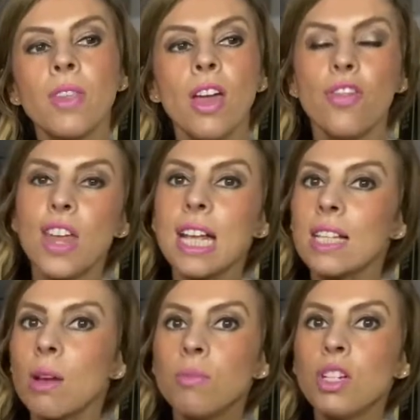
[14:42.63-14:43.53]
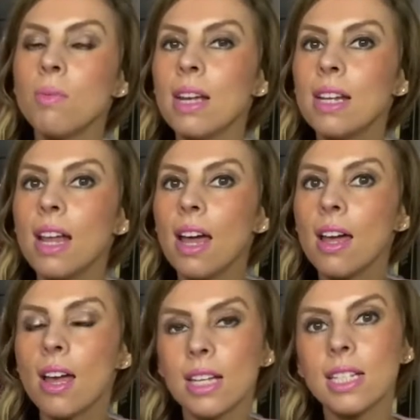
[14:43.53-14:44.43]
Things I'm doing
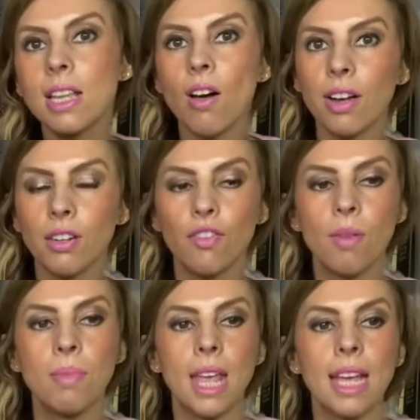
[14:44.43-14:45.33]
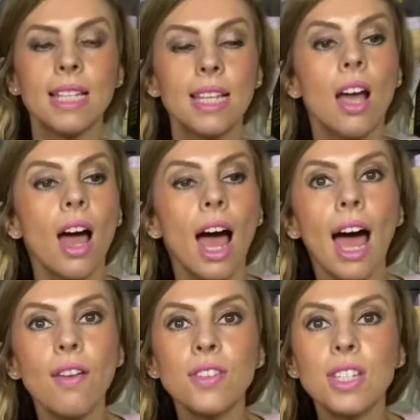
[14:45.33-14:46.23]
aside from this, I
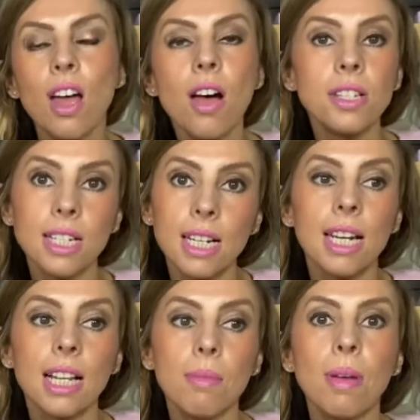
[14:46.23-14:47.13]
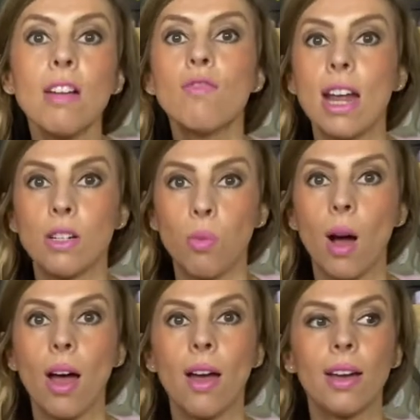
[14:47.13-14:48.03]
have started a little bit of red
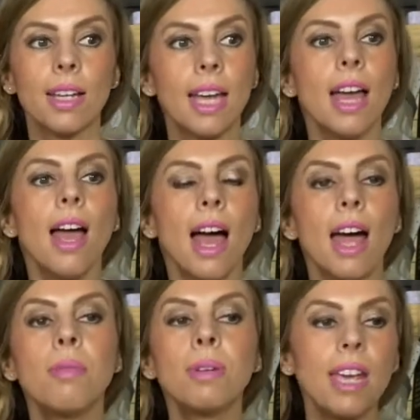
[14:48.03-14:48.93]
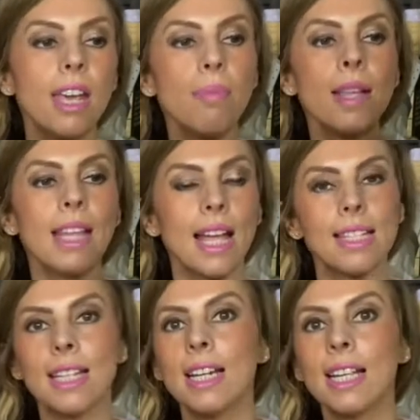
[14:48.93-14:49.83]
work and I'm keeping
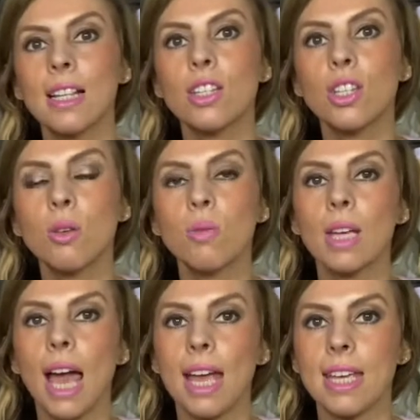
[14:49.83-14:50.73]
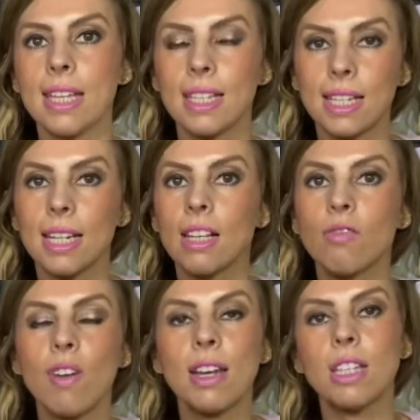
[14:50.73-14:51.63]
that in a little suitcase, a little
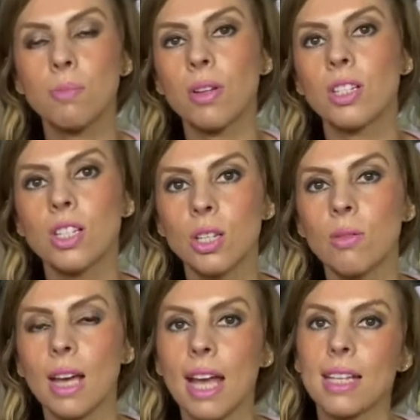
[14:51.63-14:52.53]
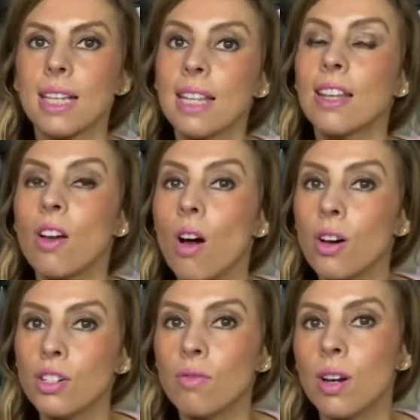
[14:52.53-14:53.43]
red spotty suitcase in the
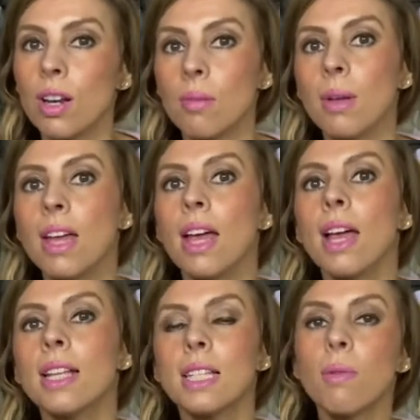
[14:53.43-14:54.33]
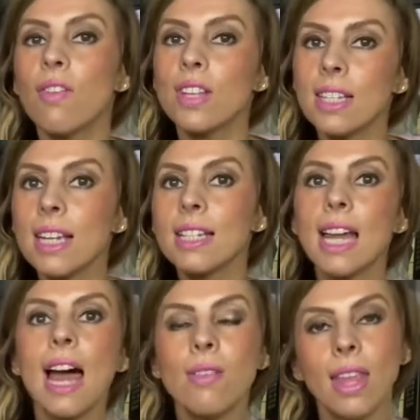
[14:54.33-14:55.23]
garden room. So if I sit
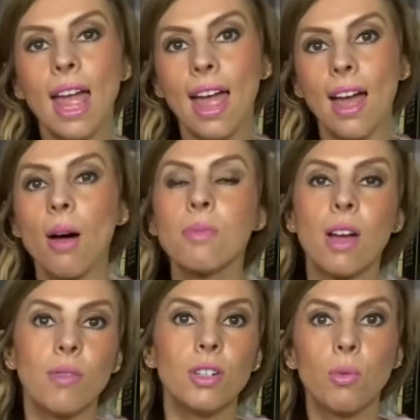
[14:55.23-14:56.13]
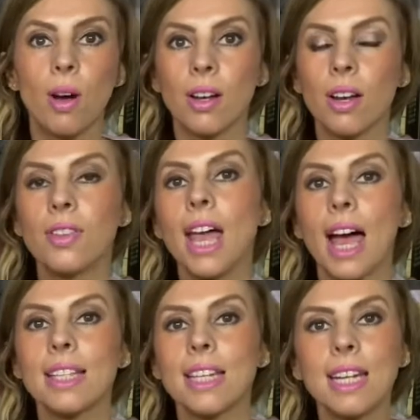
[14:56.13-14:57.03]
down there, I'm going to work on
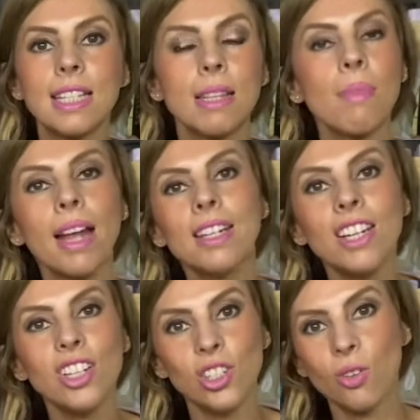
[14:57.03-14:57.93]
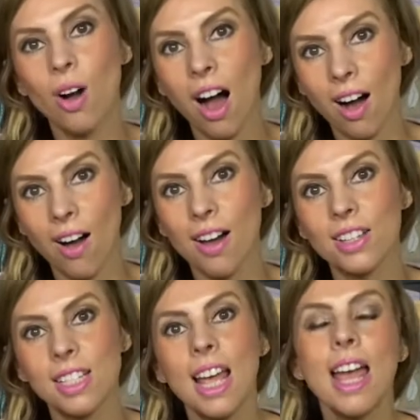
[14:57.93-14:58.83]
that. And it's the Mandy Shaw
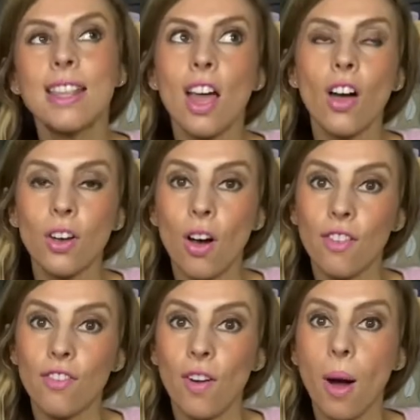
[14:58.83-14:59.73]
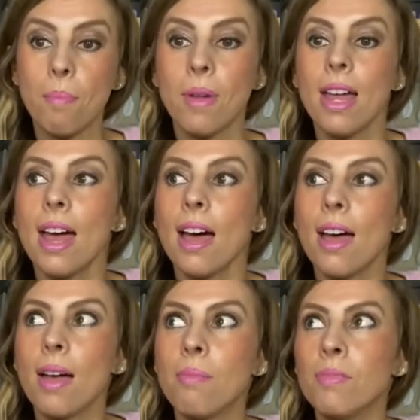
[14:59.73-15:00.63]
heart that I got from
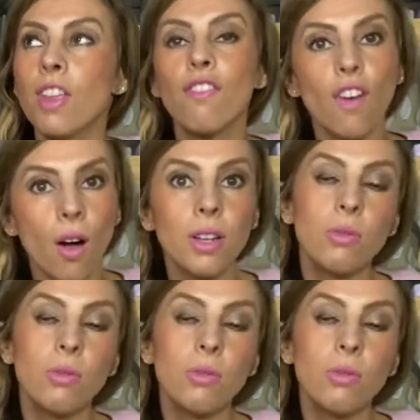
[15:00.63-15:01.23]
the final